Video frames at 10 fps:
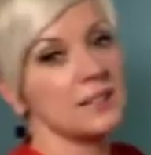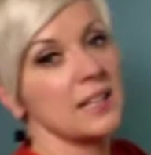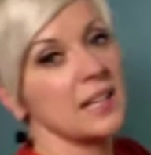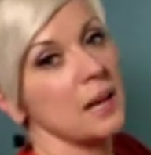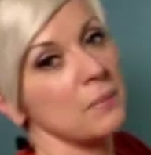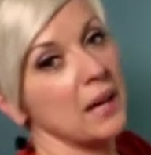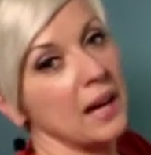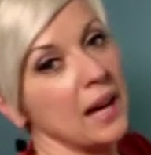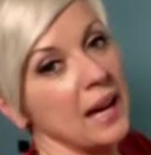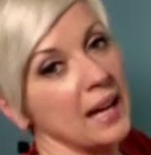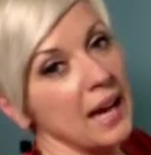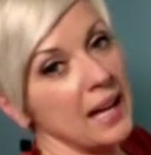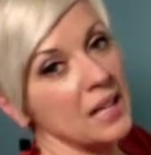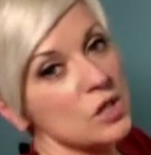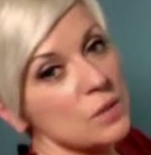think
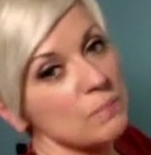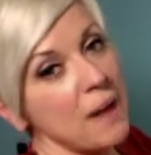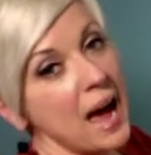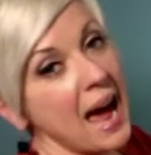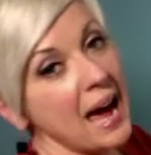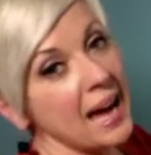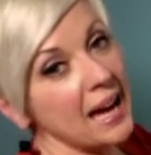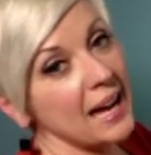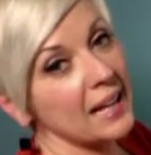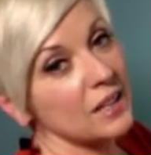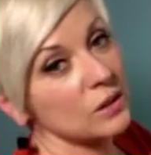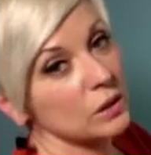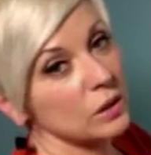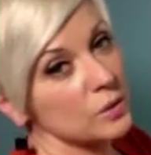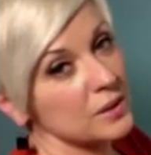M-A-H, my, and it'll
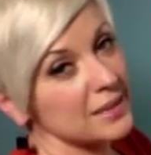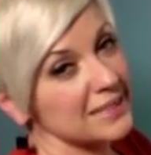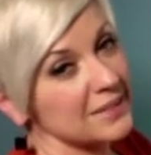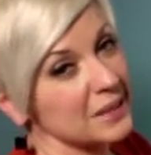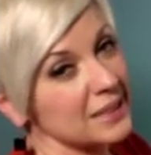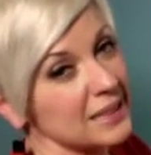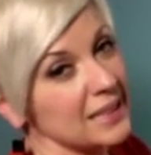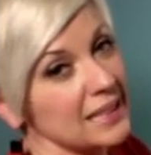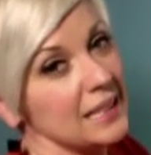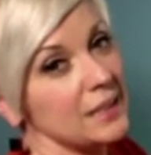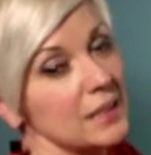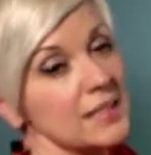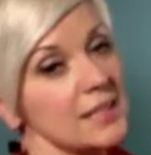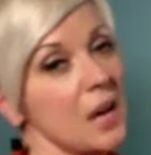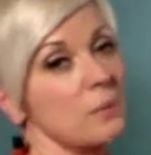close with a little E
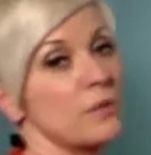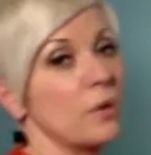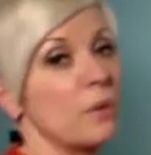sound before